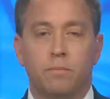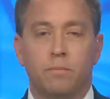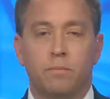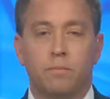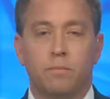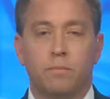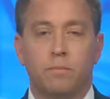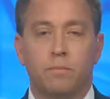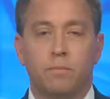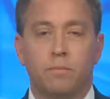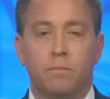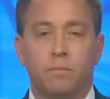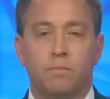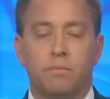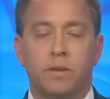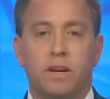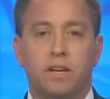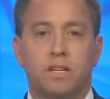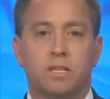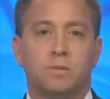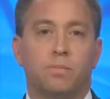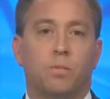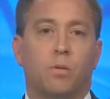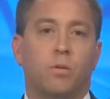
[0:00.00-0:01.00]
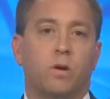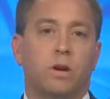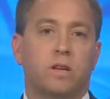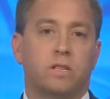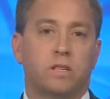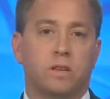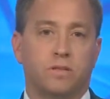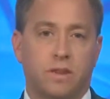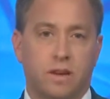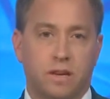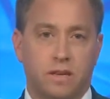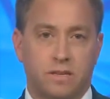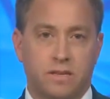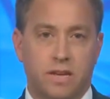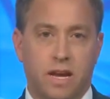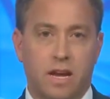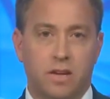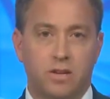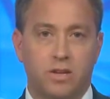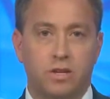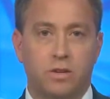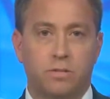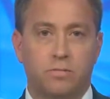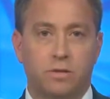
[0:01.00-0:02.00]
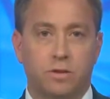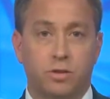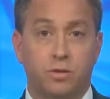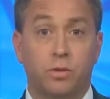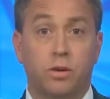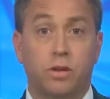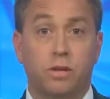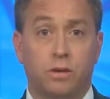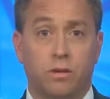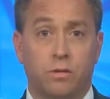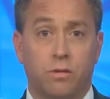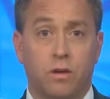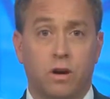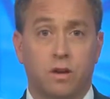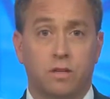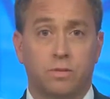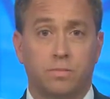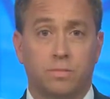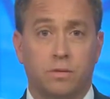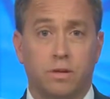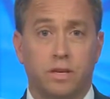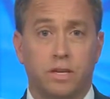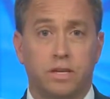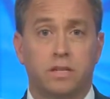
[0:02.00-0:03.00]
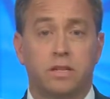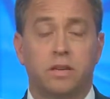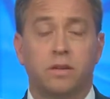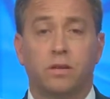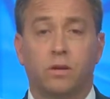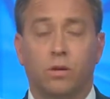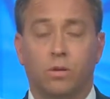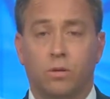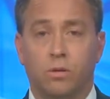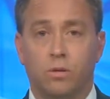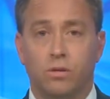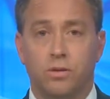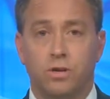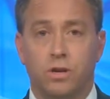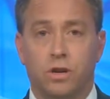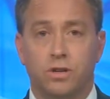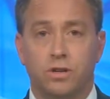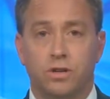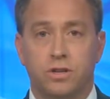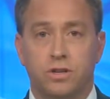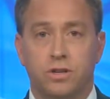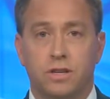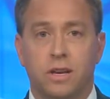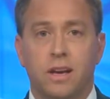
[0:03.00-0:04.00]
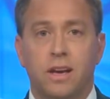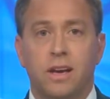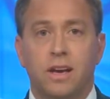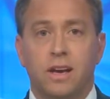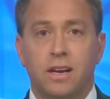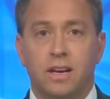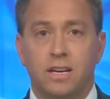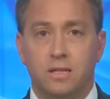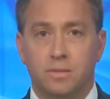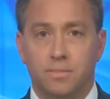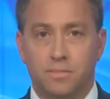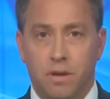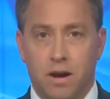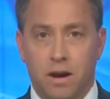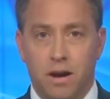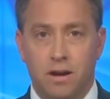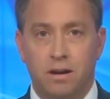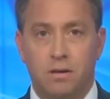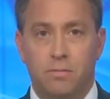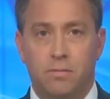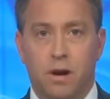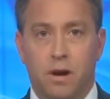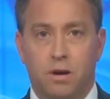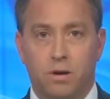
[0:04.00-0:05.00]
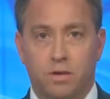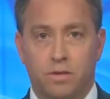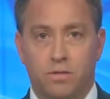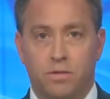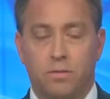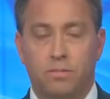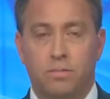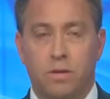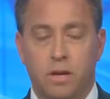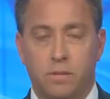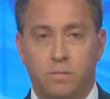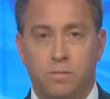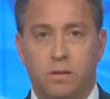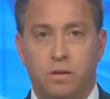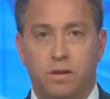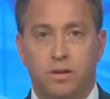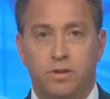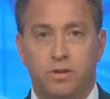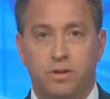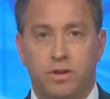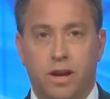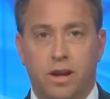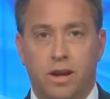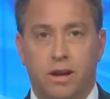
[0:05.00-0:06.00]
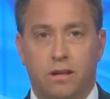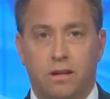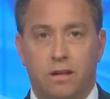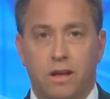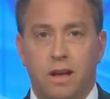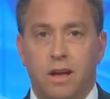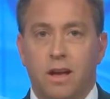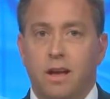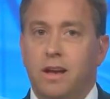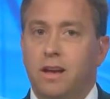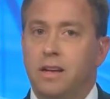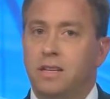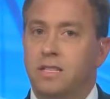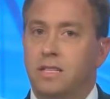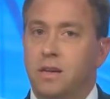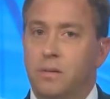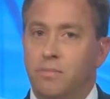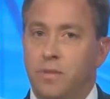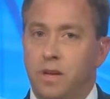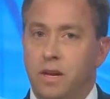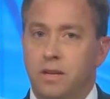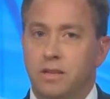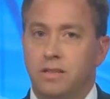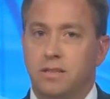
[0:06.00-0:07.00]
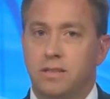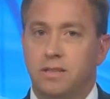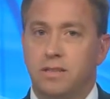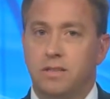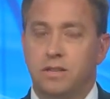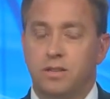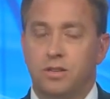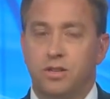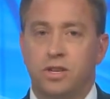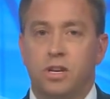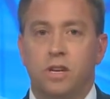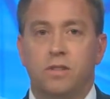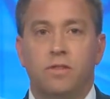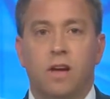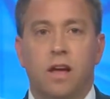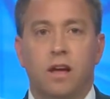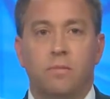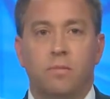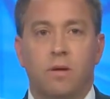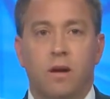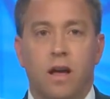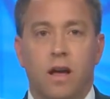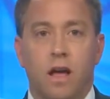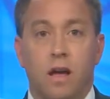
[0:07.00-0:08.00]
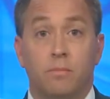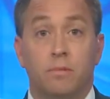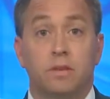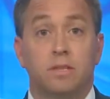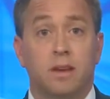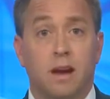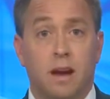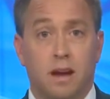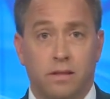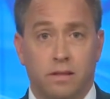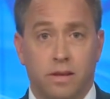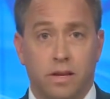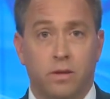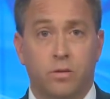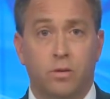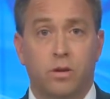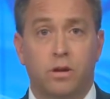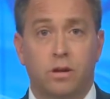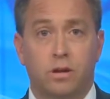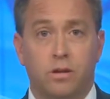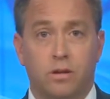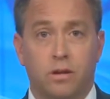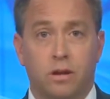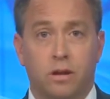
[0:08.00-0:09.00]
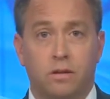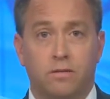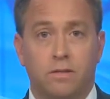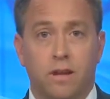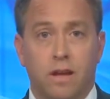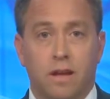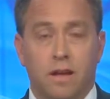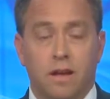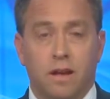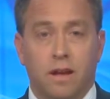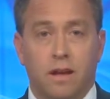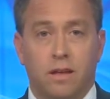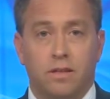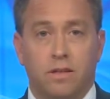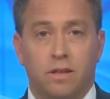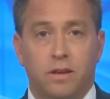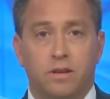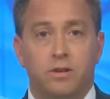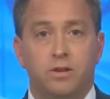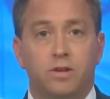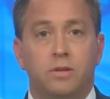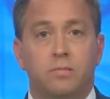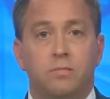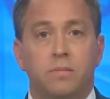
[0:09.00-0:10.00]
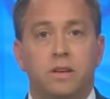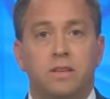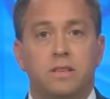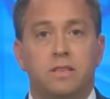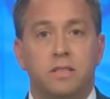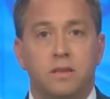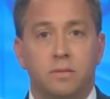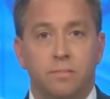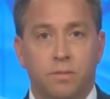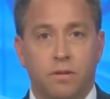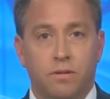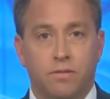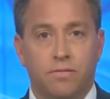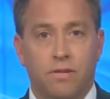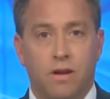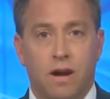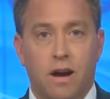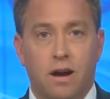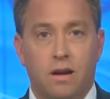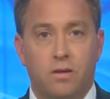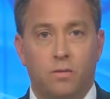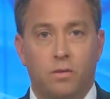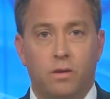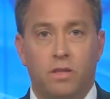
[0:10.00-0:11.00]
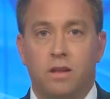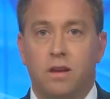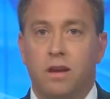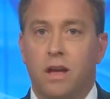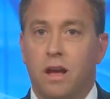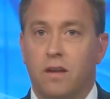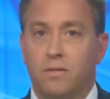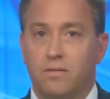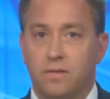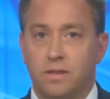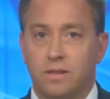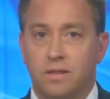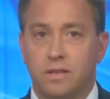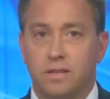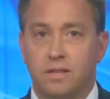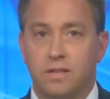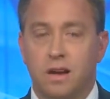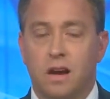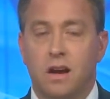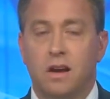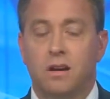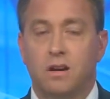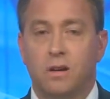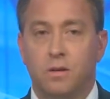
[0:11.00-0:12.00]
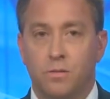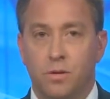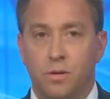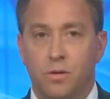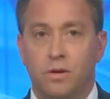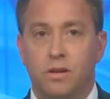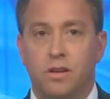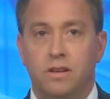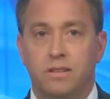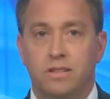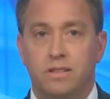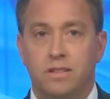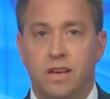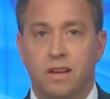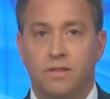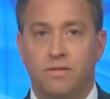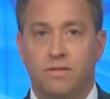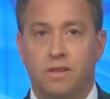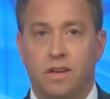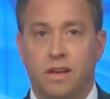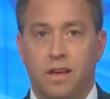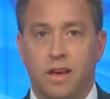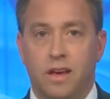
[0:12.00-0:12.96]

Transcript: One of the biggest points of contention between La Crosse police and local judges is bond amounts for people in jail. It's something Assistant Chief Abraham is highly critical of and thinks should be simplified with an emphasis on community safety.